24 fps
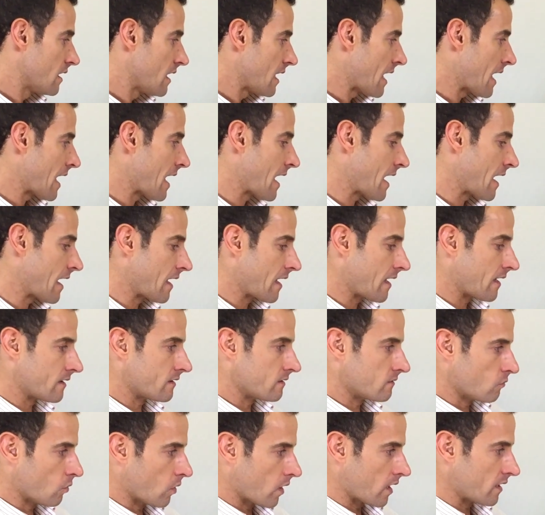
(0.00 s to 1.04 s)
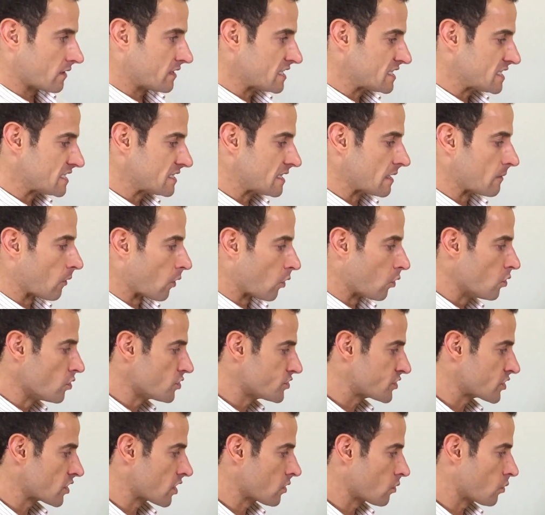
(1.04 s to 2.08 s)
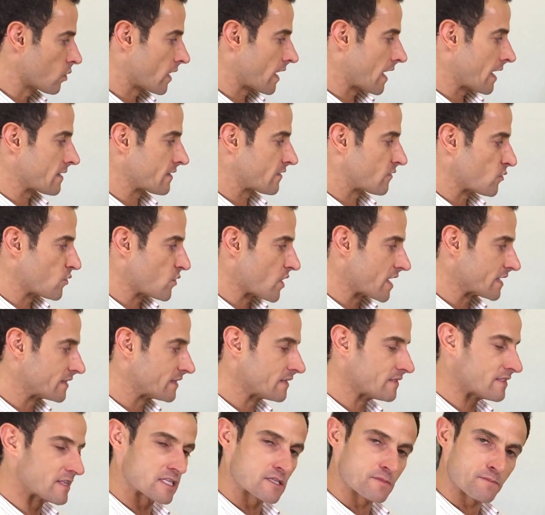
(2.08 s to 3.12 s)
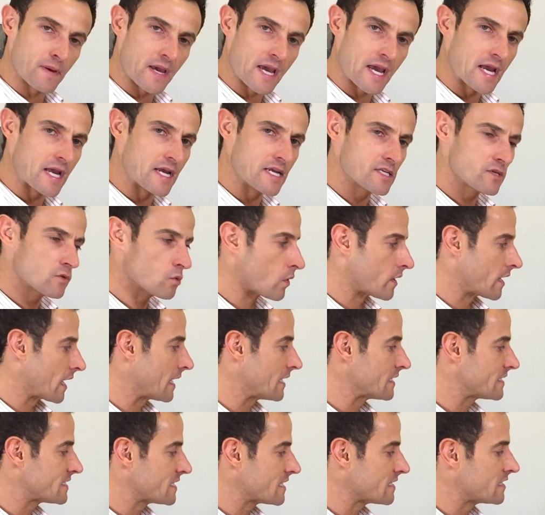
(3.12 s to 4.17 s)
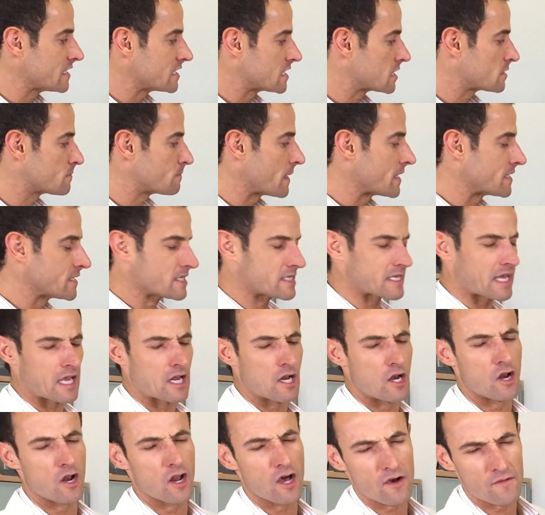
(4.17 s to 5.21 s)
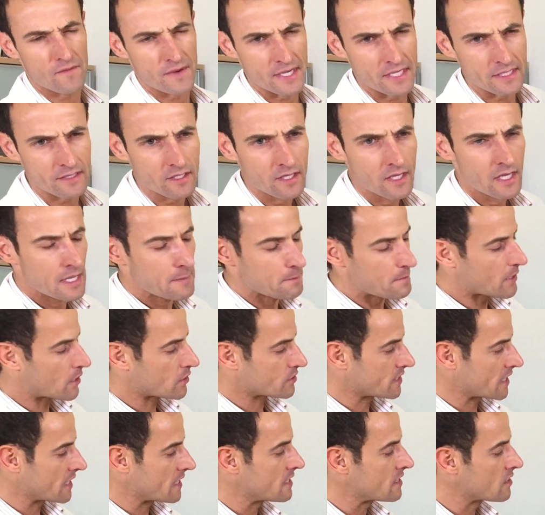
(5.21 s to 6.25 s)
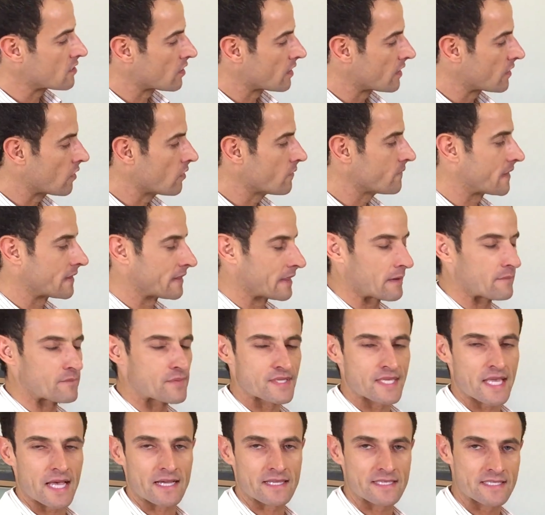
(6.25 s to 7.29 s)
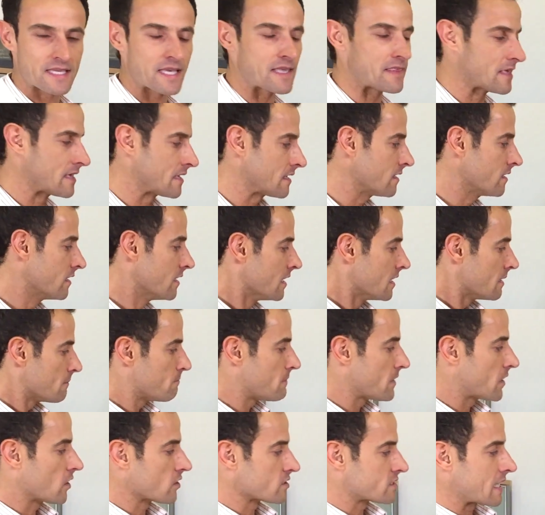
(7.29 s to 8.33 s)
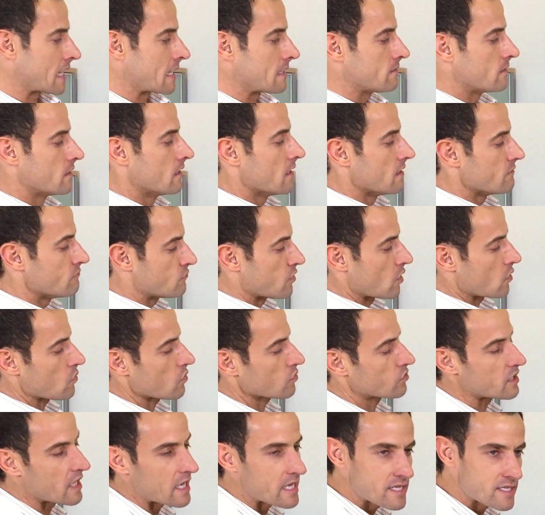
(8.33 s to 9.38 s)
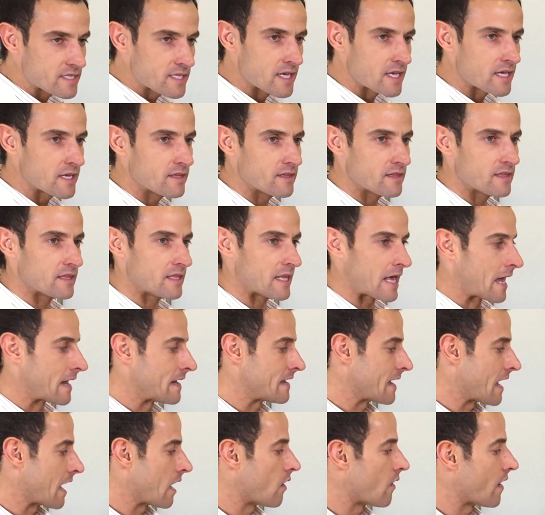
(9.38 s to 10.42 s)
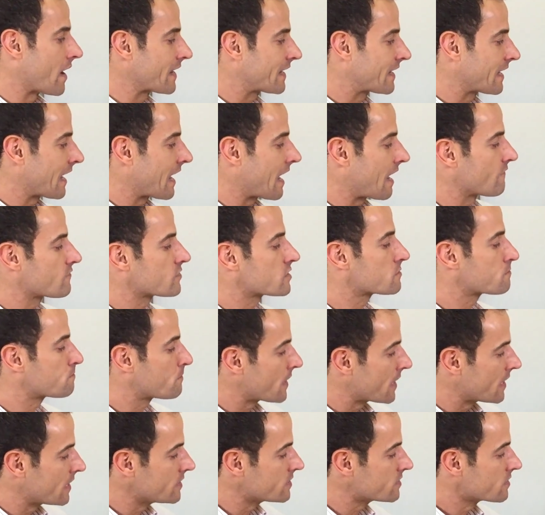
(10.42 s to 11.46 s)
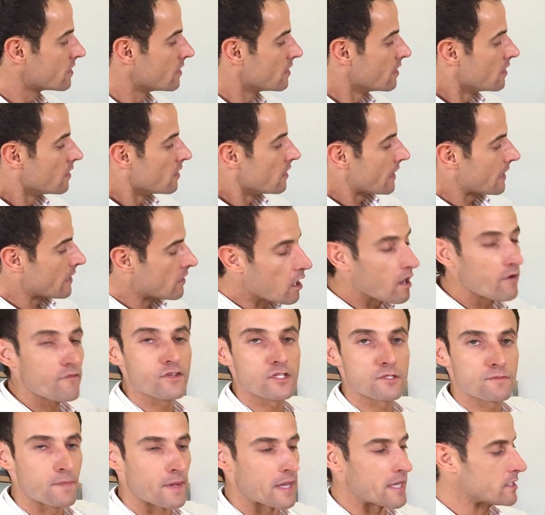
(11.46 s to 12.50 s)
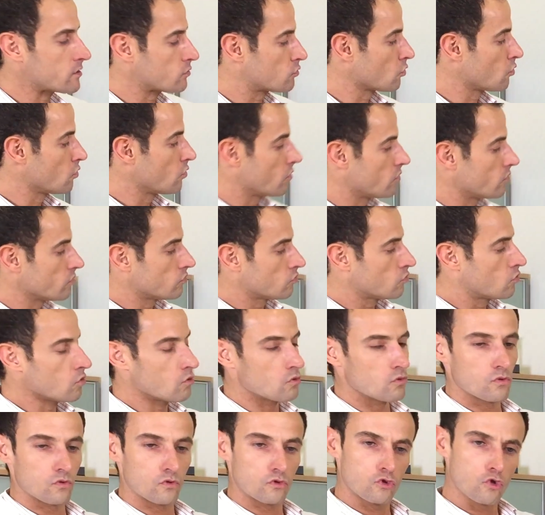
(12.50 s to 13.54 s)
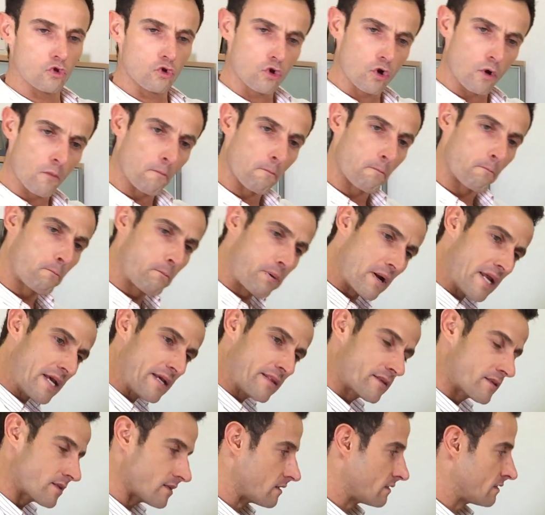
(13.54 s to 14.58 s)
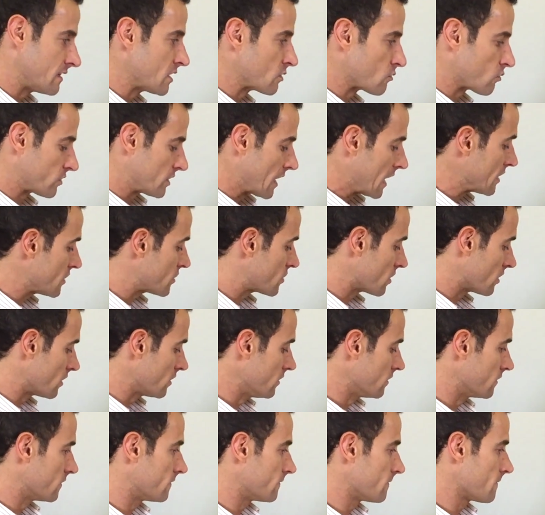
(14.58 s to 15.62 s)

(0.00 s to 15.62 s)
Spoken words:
And well, this is the evolution where I'm creating the space. When I see these spaces, I love it because I know that I'm succeeding, because I'm derotating, and now I have space, enough space to complete the rotation.